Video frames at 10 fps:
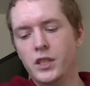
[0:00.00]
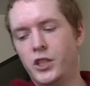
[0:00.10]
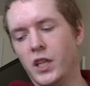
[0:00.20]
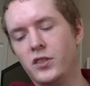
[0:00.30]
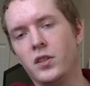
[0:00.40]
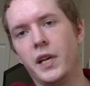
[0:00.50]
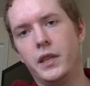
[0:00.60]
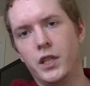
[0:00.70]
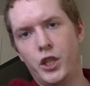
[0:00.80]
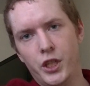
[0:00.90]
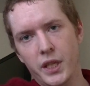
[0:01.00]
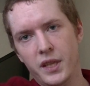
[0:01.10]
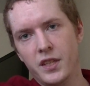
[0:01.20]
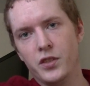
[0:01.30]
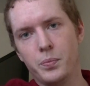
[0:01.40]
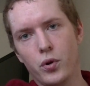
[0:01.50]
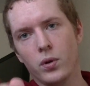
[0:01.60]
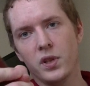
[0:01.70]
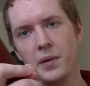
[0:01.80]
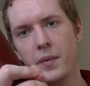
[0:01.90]
just like the sheath is
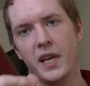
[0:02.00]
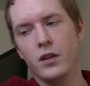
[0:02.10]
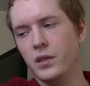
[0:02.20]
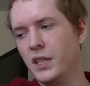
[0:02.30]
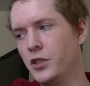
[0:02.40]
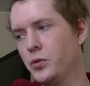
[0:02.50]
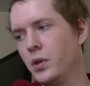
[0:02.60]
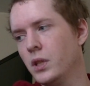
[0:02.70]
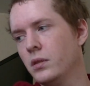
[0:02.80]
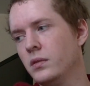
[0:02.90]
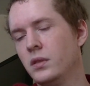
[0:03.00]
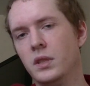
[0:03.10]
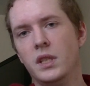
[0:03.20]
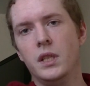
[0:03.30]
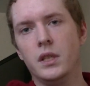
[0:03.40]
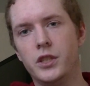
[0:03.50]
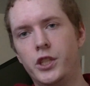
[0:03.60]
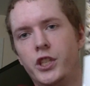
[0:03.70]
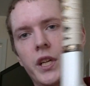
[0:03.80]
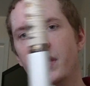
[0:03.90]
poorly made on this one,
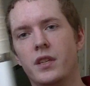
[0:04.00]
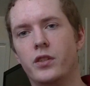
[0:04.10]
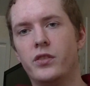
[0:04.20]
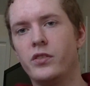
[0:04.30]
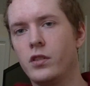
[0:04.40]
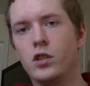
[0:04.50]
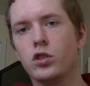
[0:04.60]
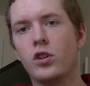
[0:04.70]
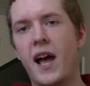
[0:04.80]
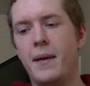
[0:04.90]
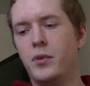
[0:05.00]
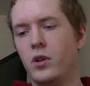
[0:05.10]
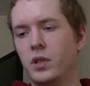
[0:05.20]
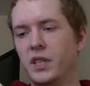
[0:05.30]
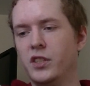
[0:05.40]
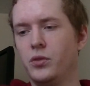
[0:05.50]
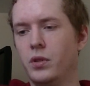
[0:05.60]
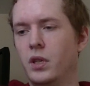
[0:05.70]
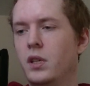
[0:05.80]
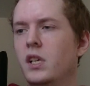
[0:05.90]
sheath is crap on this
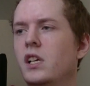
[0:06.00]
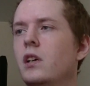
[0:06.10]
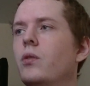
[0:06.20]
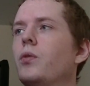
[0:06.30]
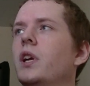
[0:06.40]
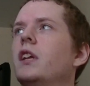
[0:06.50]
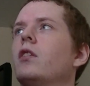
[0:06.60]
one. When it